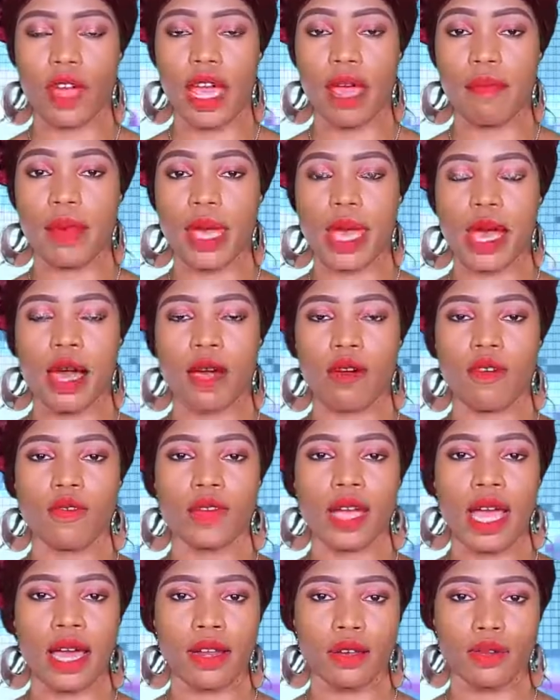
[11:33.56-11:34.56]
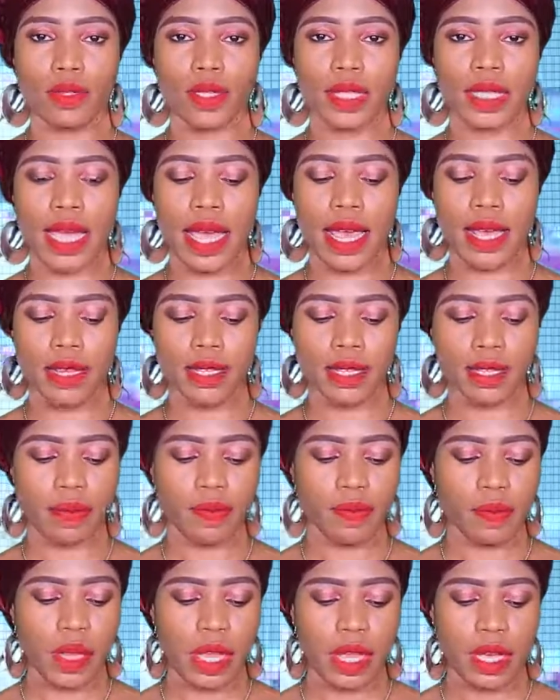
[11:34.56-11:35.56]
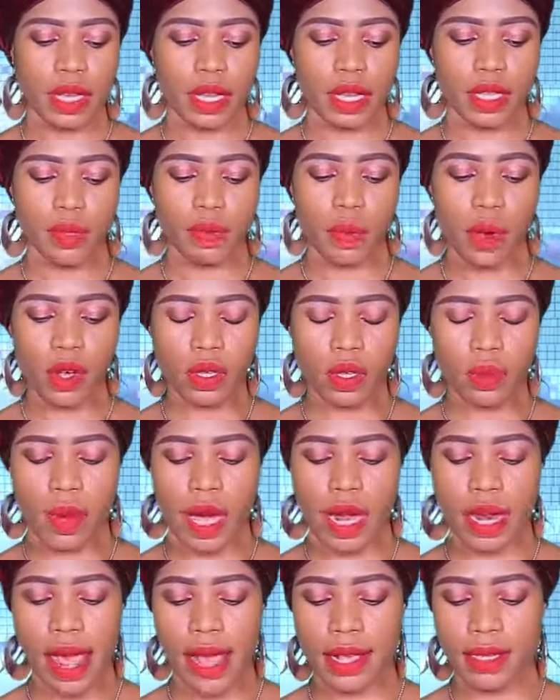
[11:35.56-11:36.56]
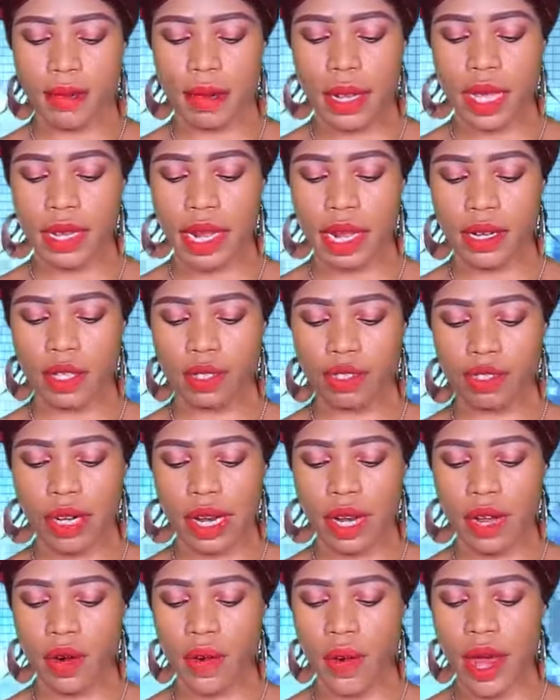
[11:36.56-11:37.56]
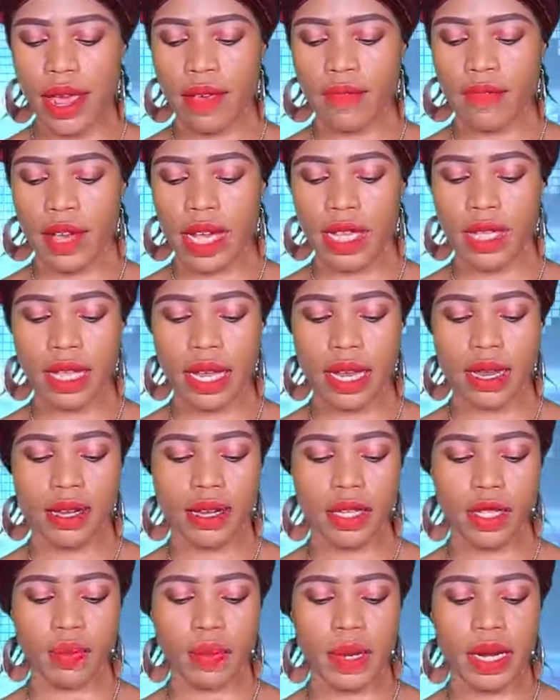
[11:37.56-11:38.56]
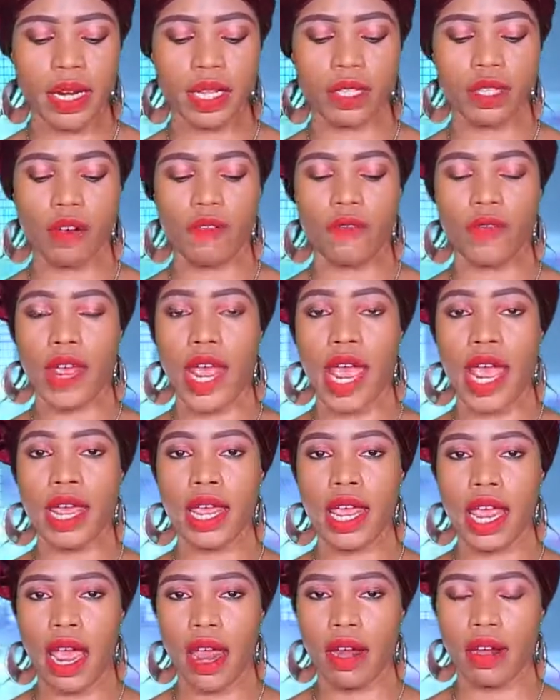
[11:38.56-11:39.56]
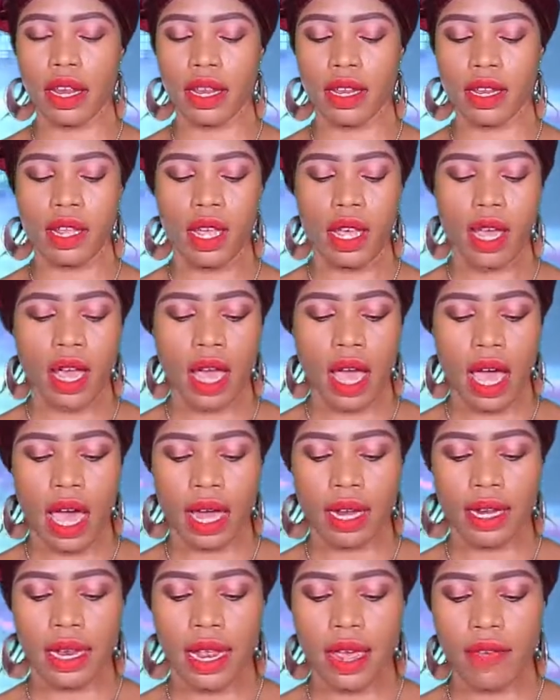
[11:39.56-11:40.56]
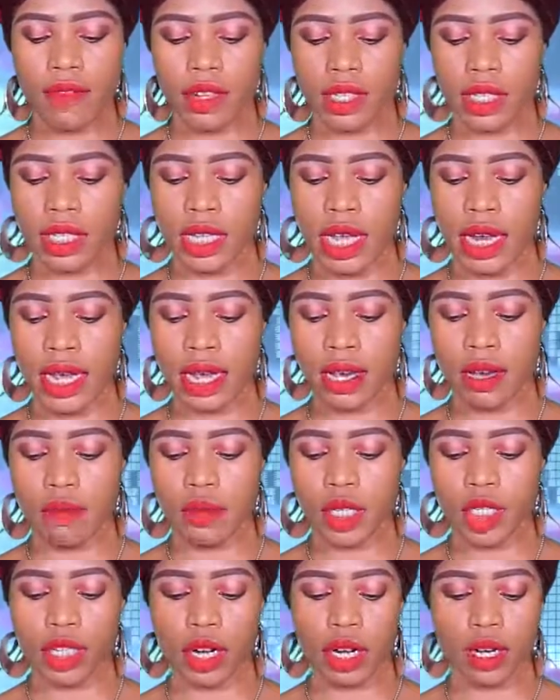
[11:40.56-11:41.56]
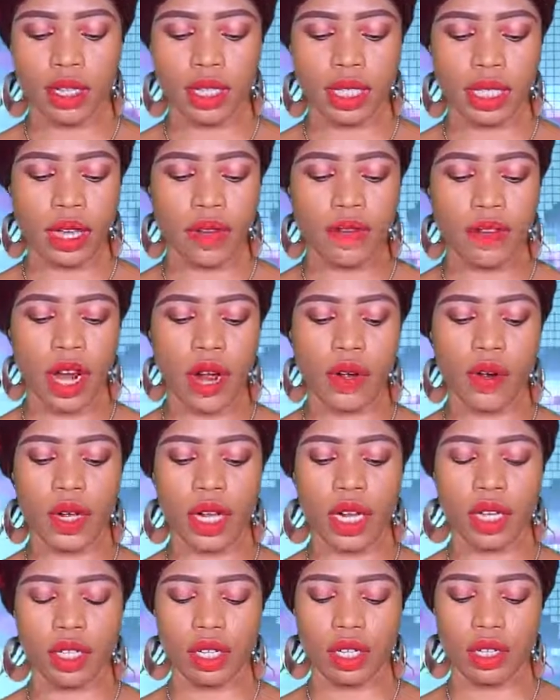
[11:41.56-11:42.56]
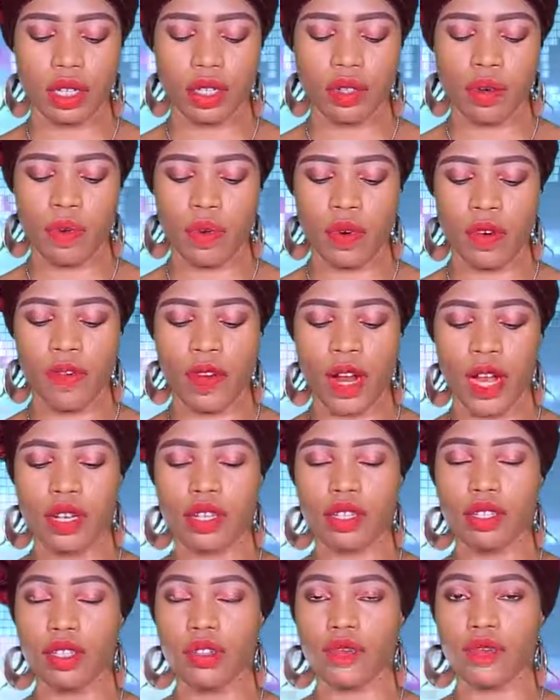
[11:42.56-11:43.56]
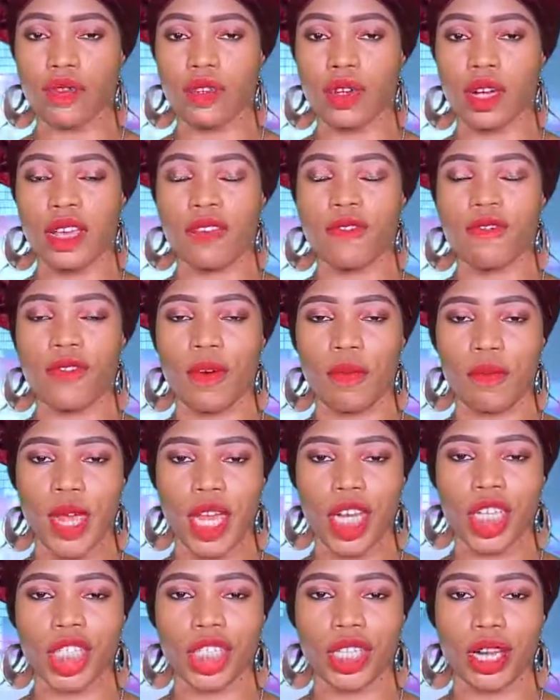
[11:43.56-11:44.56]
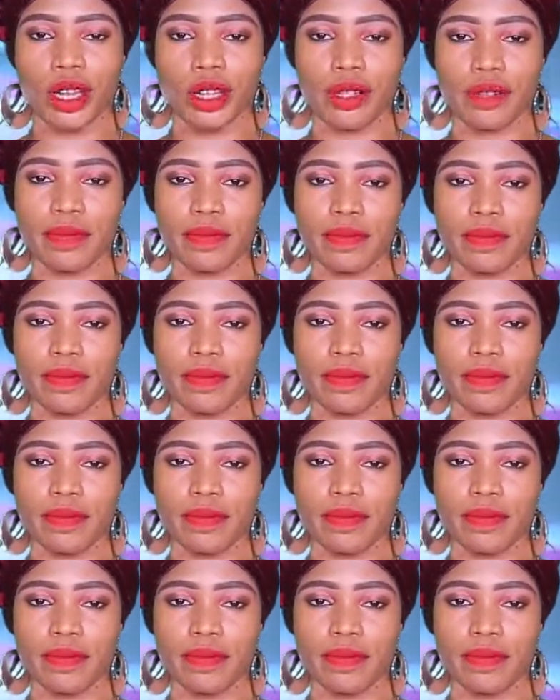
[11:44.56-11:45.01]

Emir of Kano State. The spokesman explained that the trio were invited in the spirit of fair hearing, and they visited the Commission on several occasions to provide useful information.